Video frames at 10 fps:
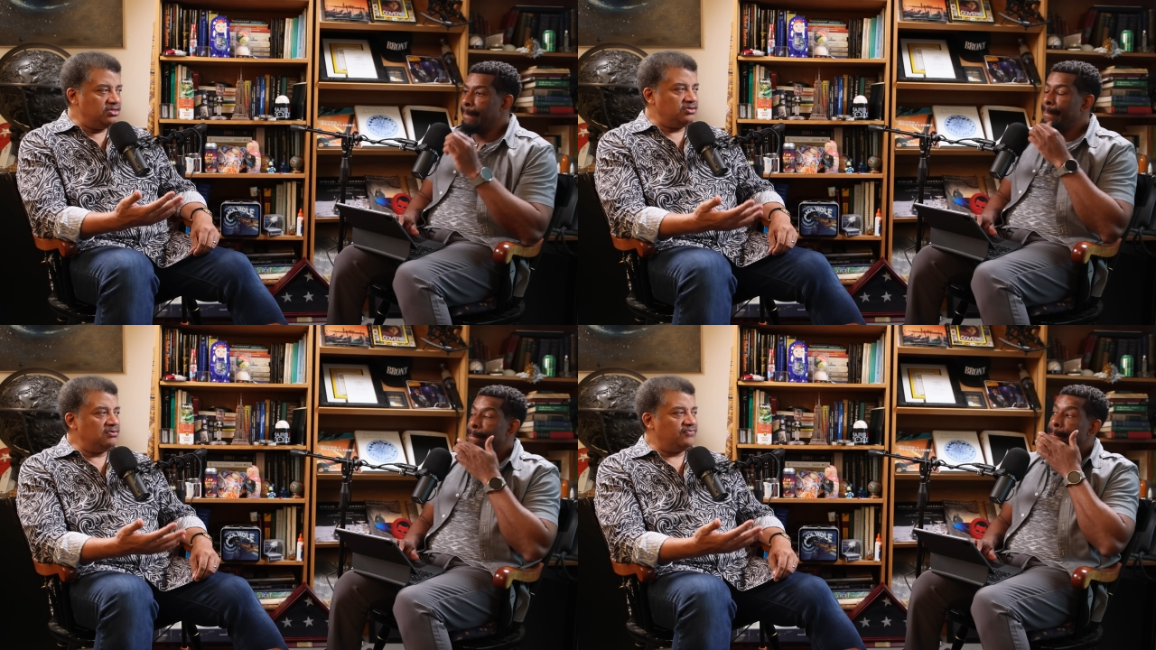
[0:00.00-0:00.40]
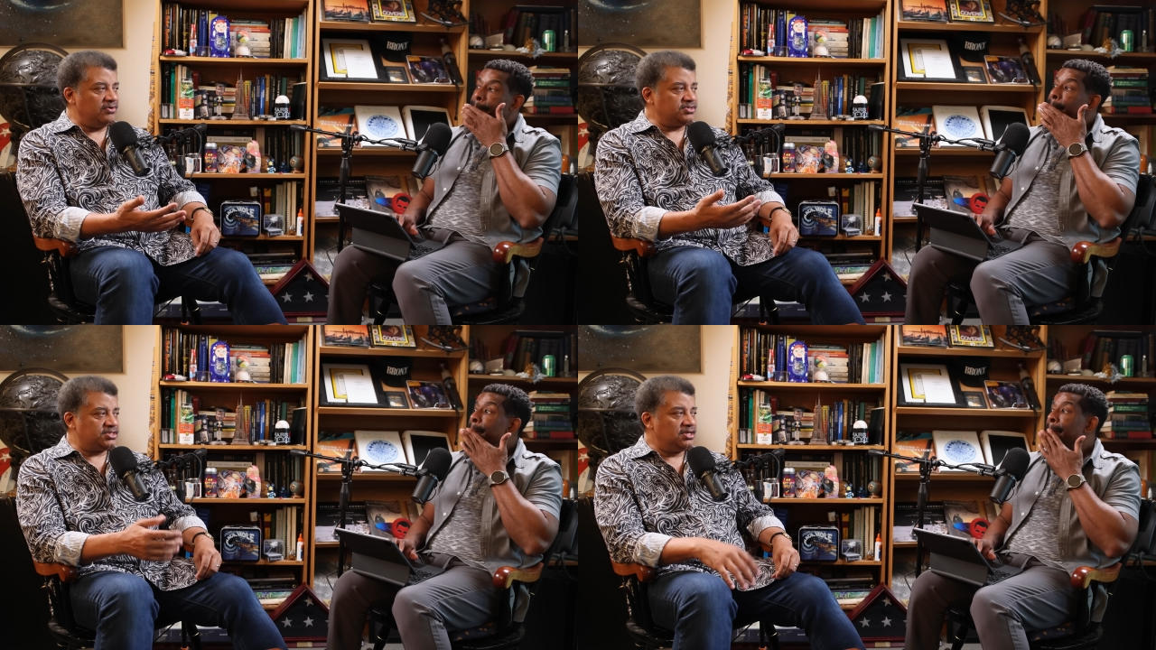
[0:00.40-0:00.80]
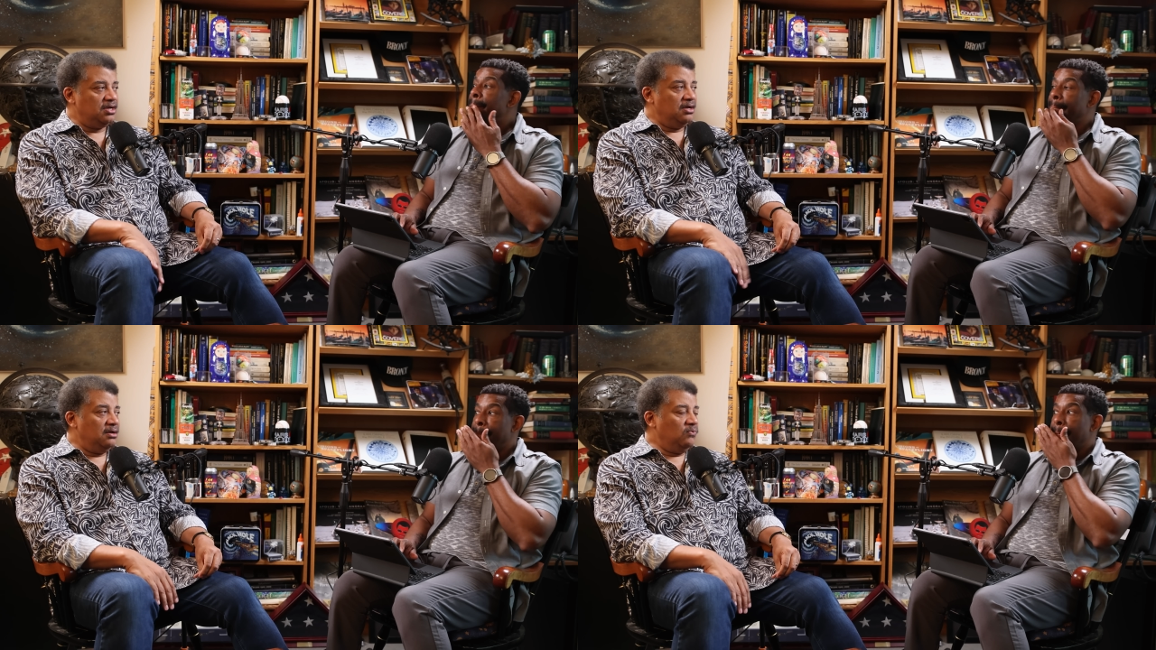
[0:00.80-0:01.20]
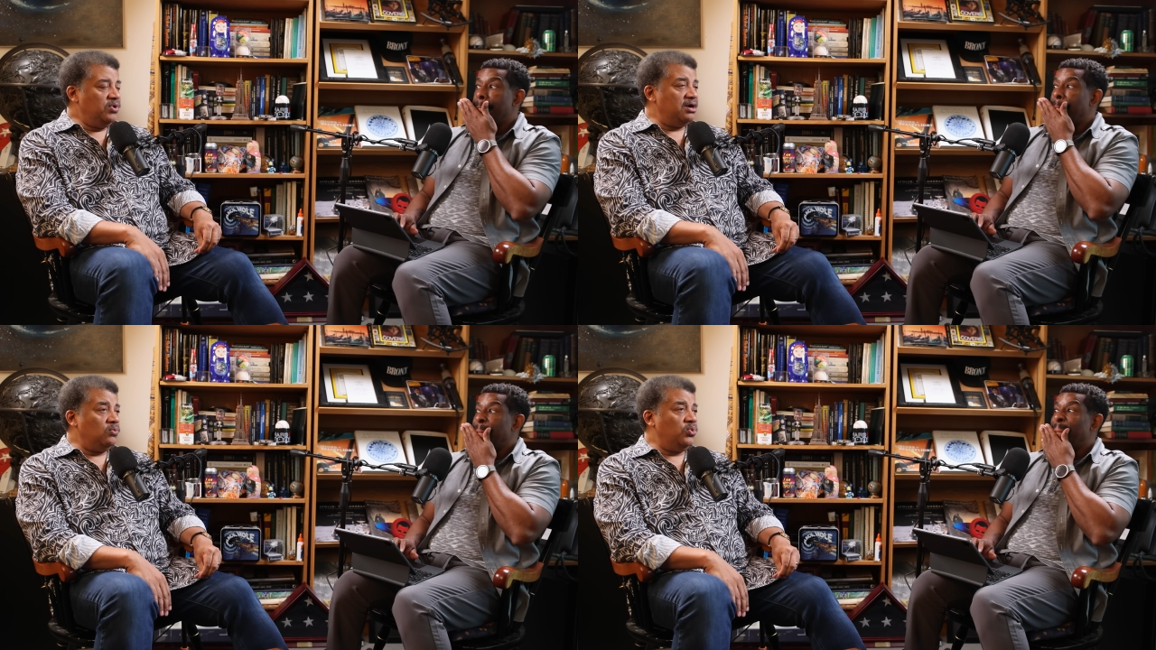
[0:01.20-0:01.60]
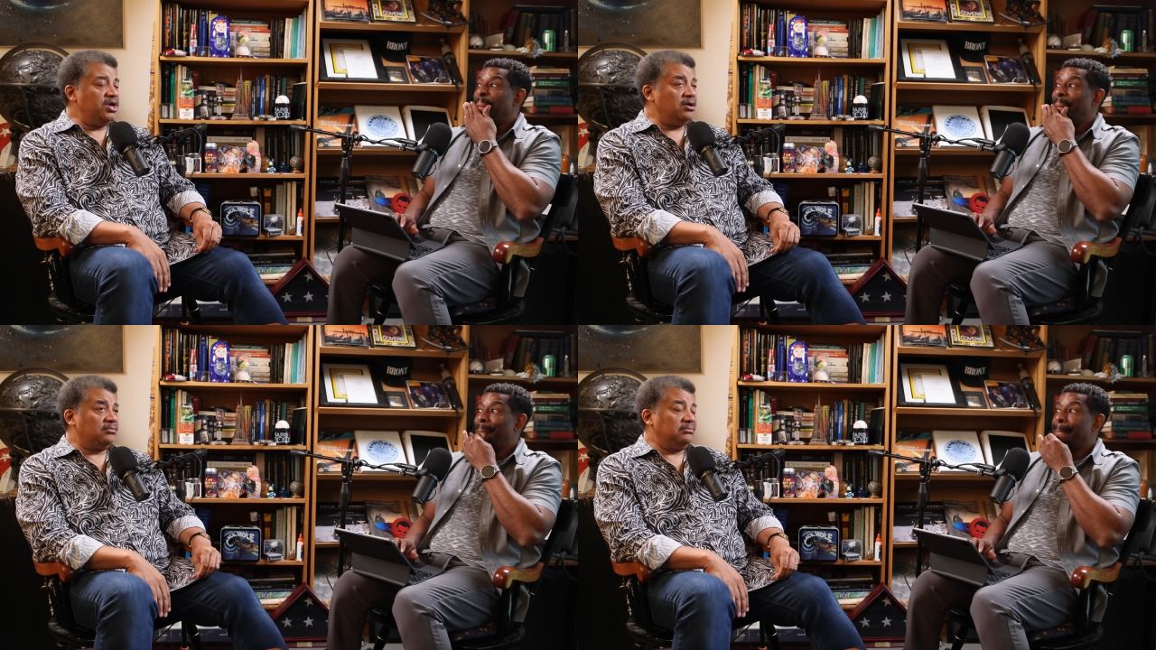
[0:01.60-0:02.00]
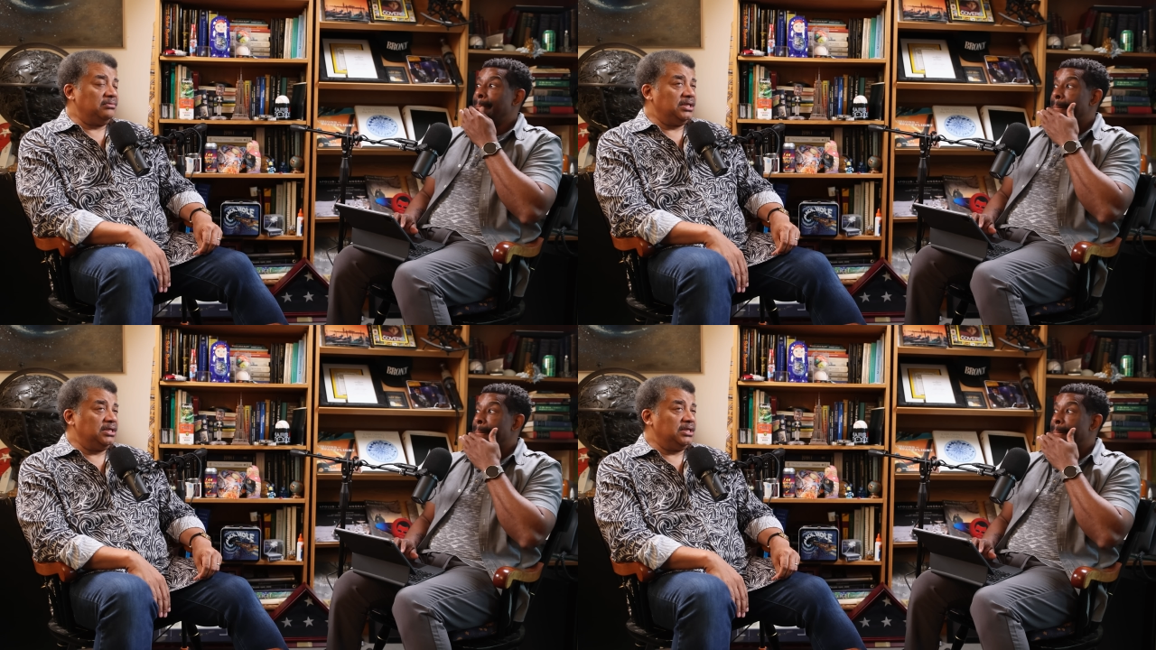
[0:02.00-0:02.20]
Speaker 1: in the universe where we are